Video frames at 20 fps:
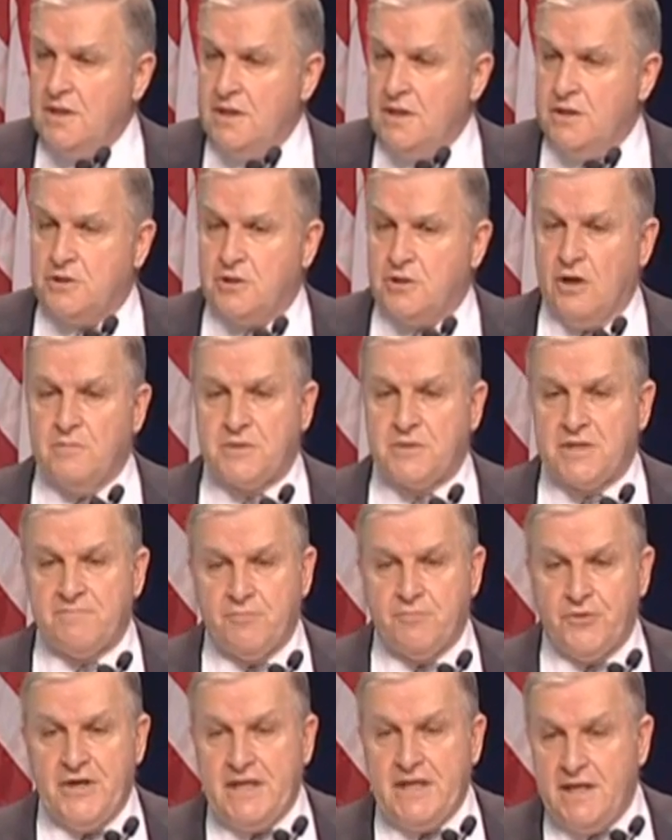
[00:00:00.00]
in terms
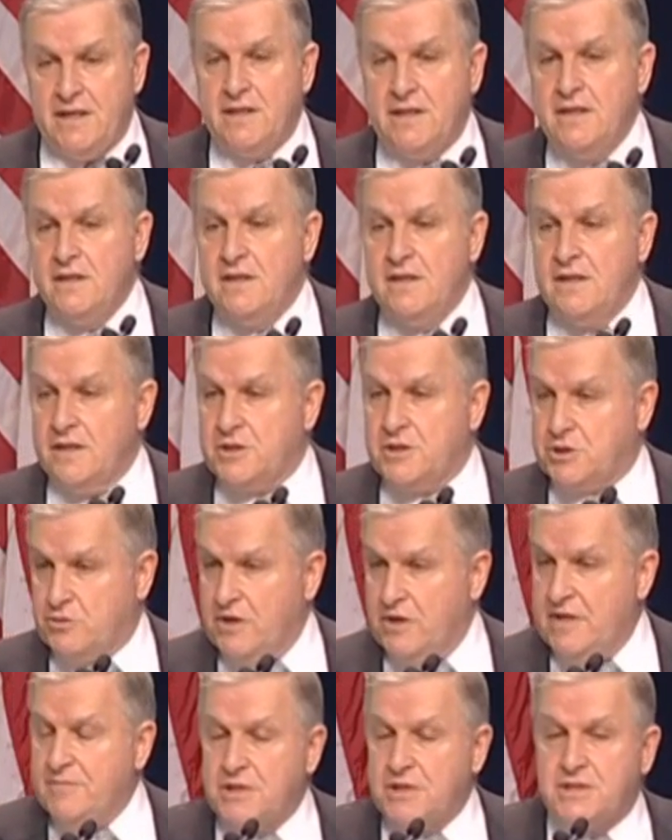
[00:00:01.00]
of breeding
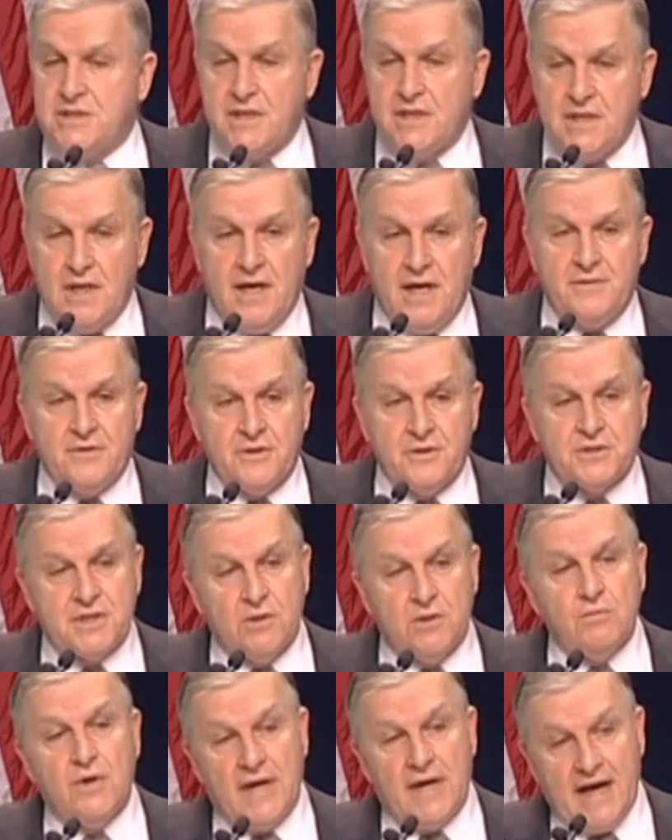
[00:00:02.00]
extremists and others
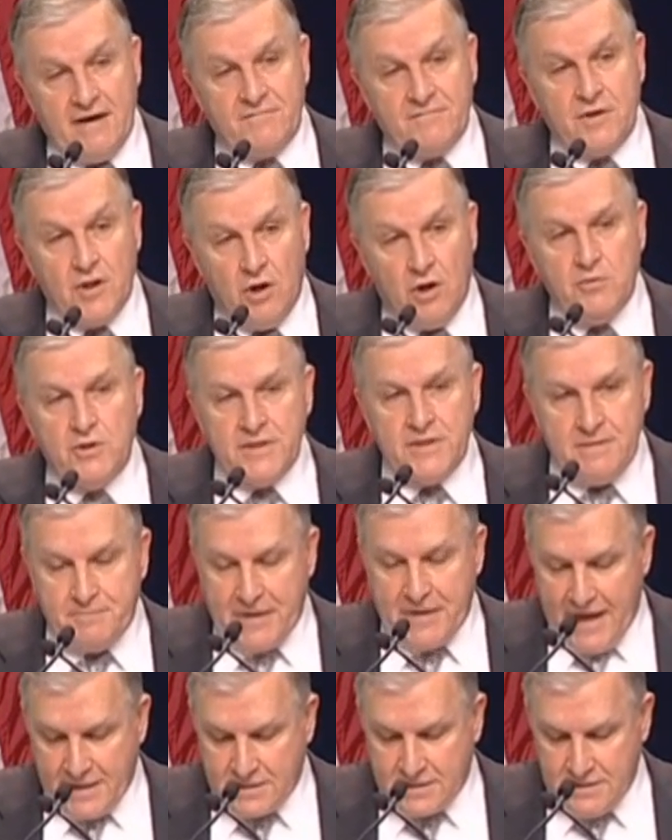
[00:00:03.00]
that will have global
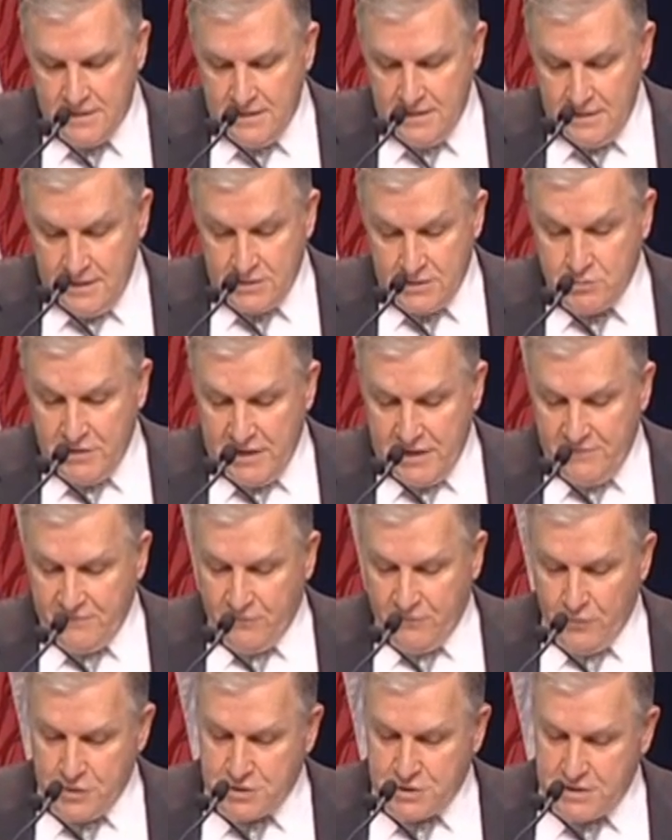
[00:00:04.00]
impact, as we
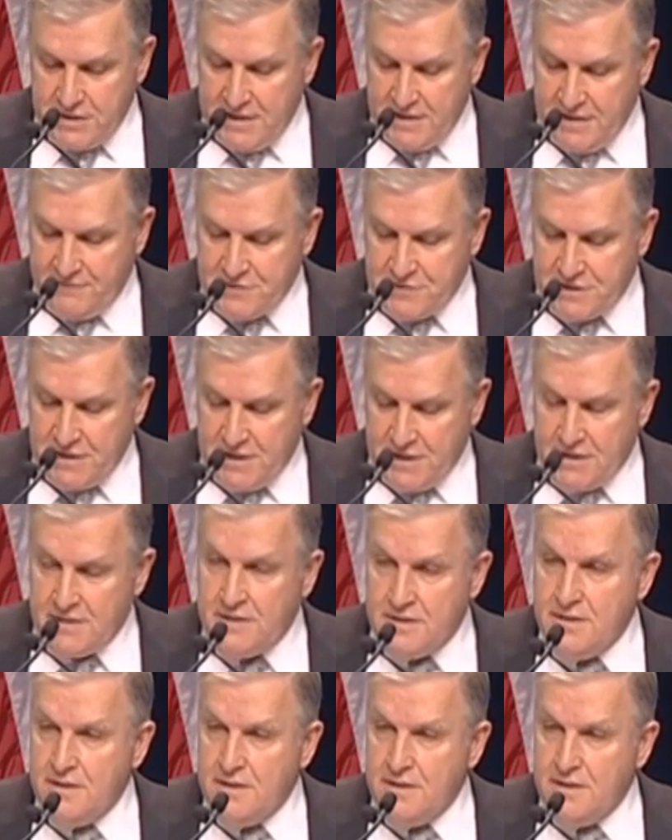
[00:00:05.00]
unfortunately have seen.